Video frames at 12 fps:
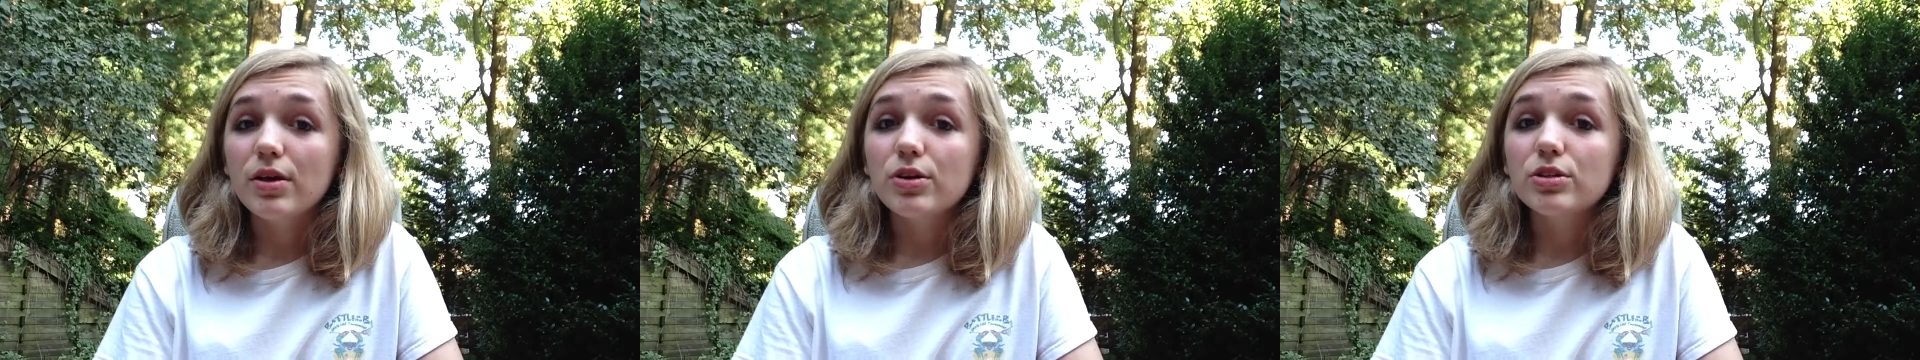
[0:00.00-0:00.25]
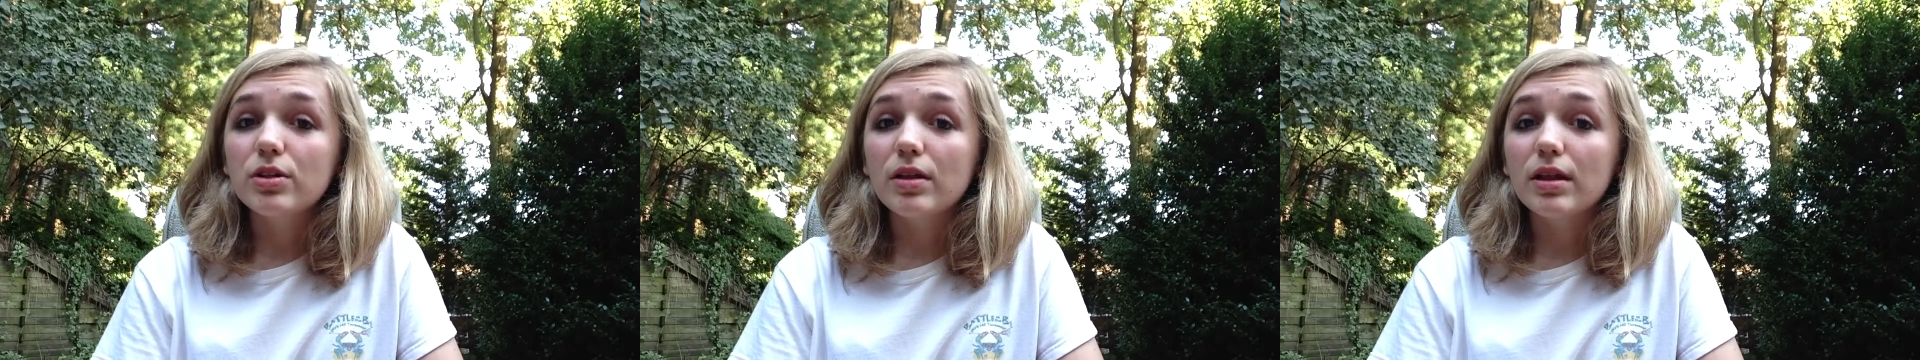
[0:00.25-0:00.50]

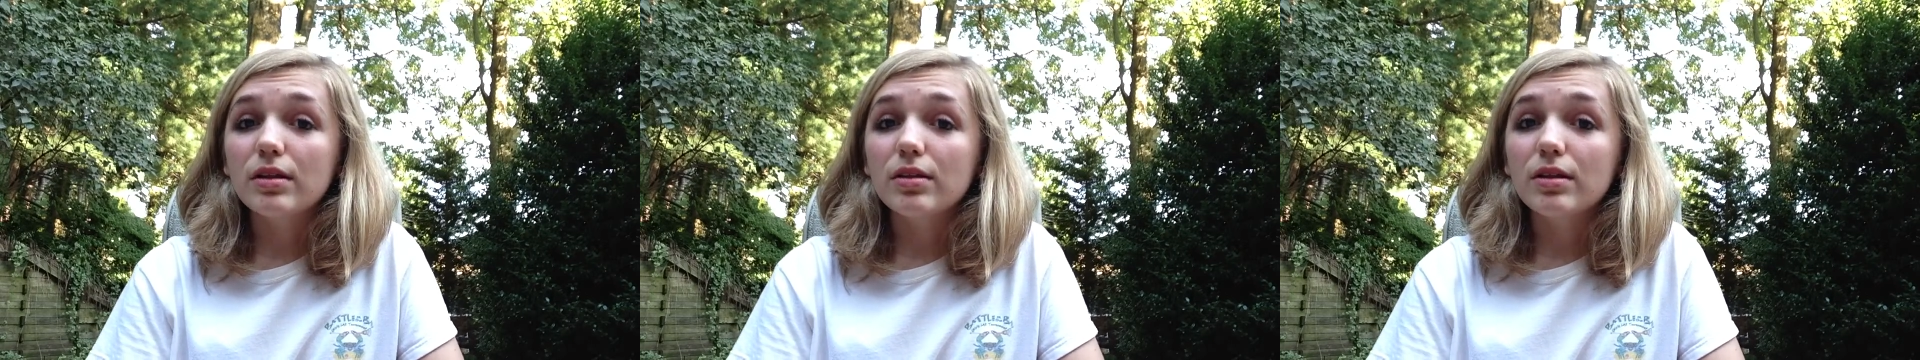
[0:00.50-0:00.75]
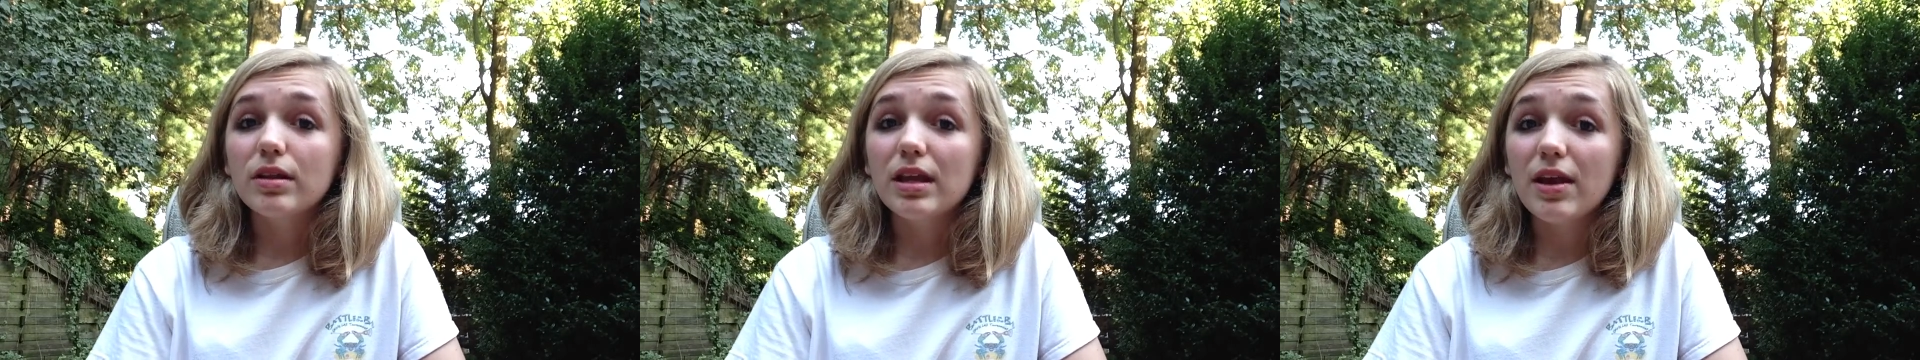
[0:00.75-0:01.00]
so that
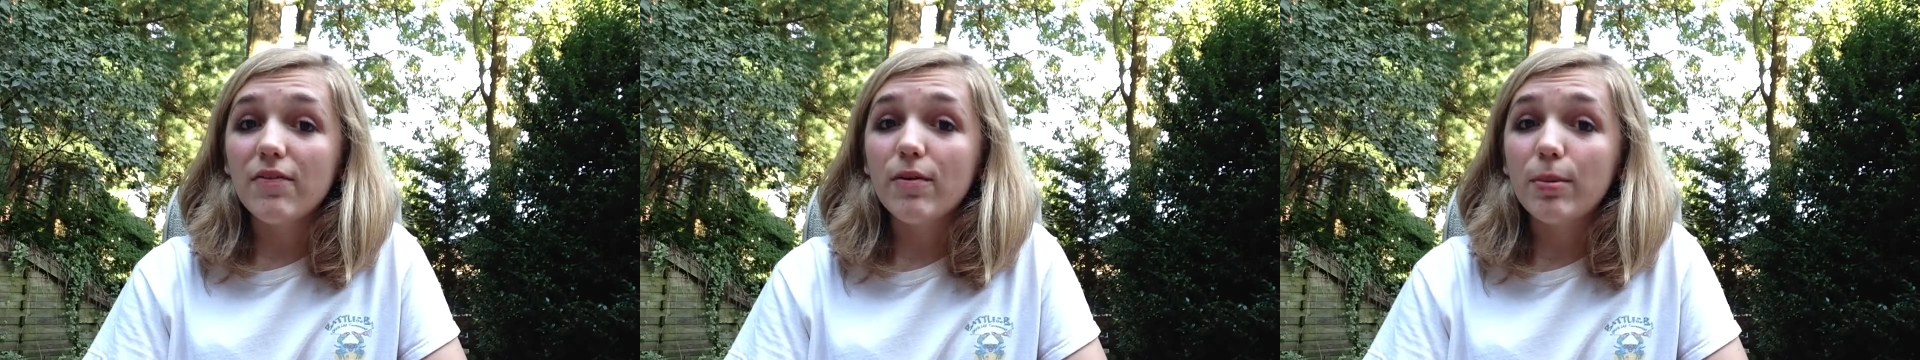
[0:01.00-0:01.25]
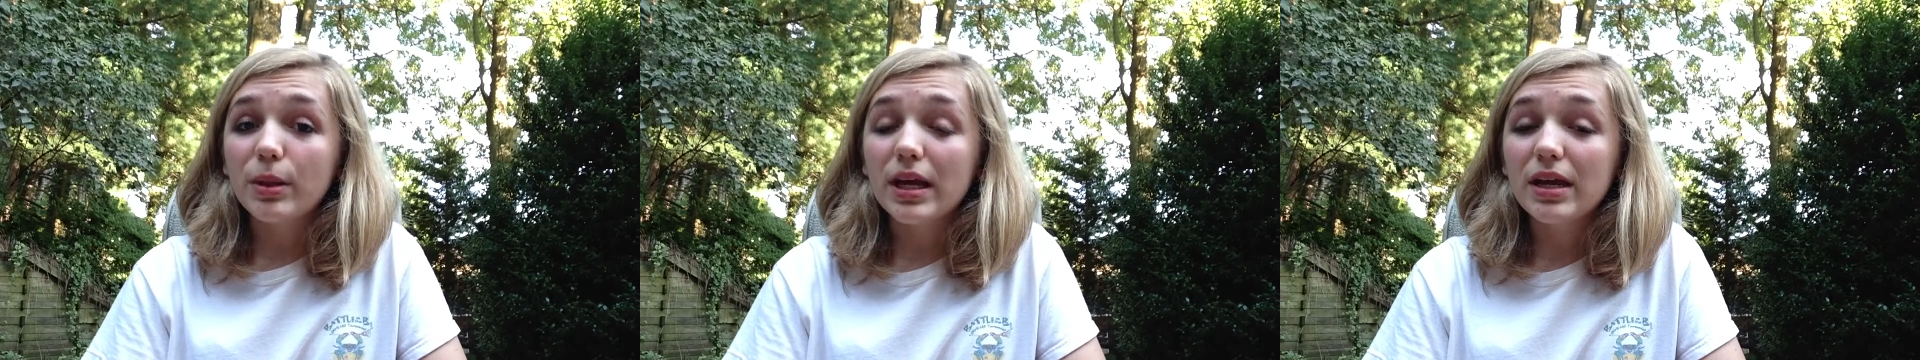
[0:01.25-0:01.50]
if a
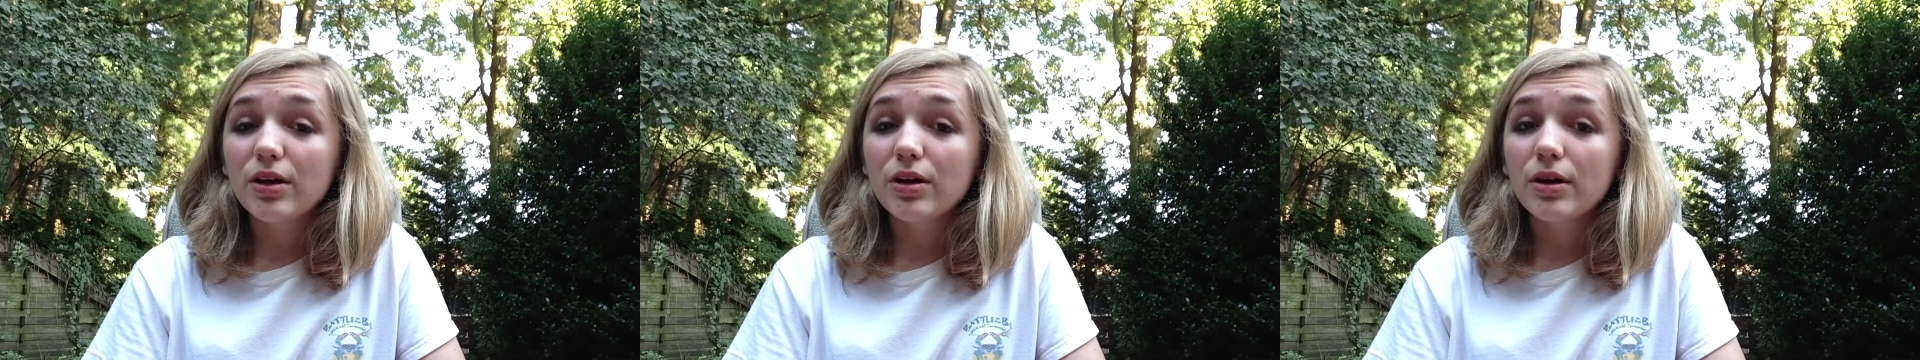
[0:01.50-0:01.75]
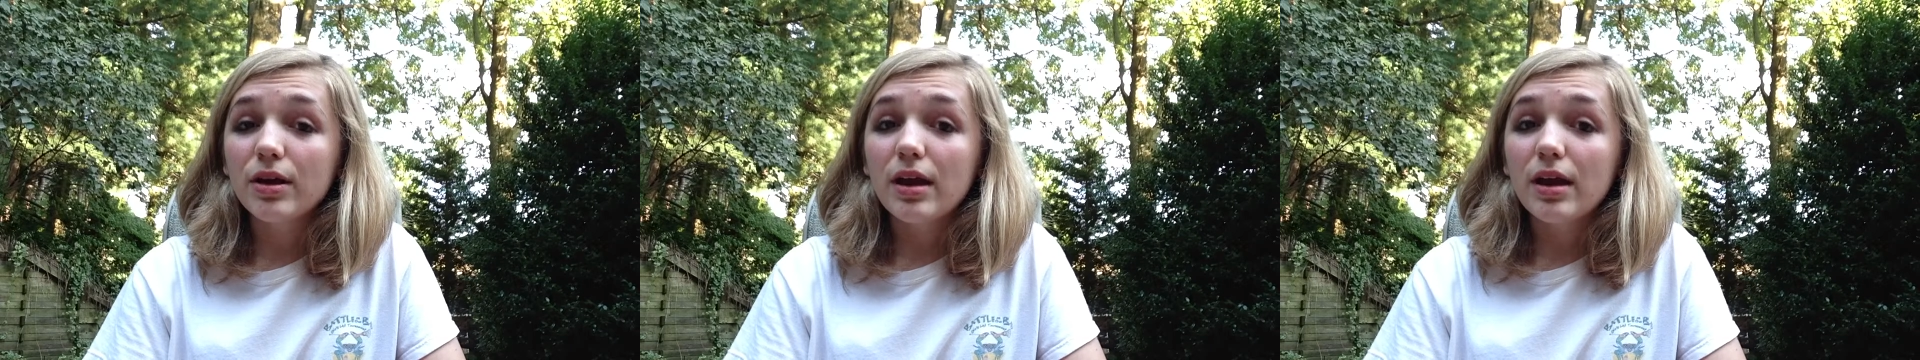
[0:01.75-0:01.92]
player